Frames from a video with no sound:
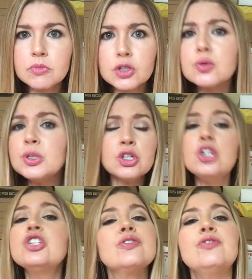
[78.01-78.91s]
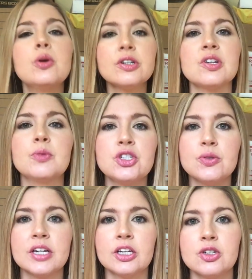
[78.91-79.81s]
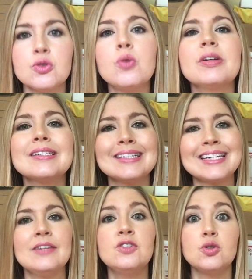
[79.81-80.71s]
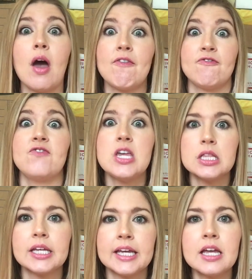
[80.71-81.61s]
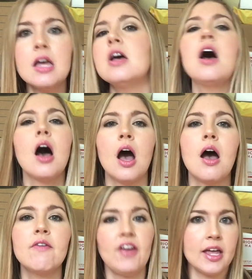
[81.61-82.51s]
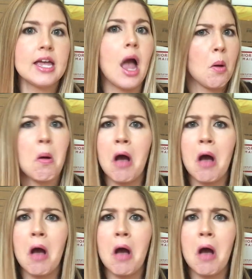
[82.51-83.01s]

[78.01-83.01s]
So it's good to focus on what you can control because it gives you that feeling of, hey,